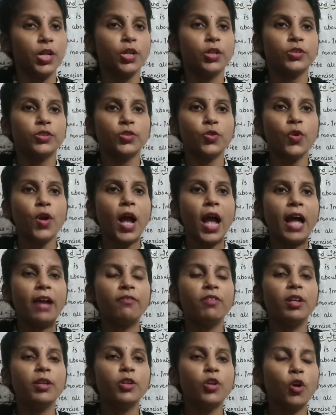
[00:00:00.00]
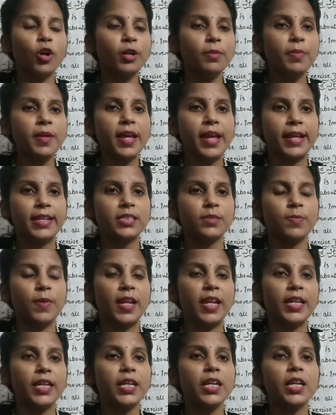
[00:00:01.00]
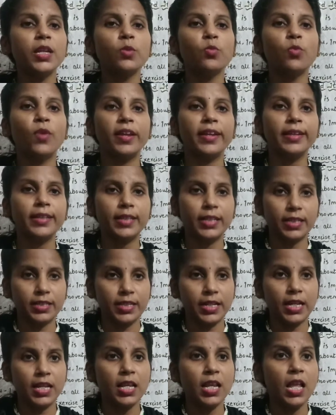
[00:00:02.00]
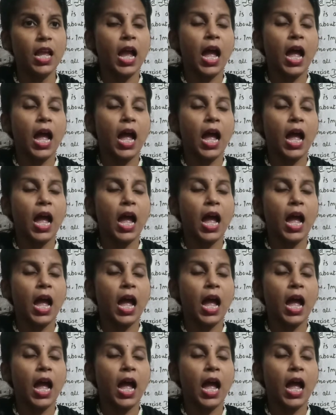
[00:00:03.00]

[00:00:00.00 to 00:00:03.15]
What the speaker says: So I will not be explaining in very detail.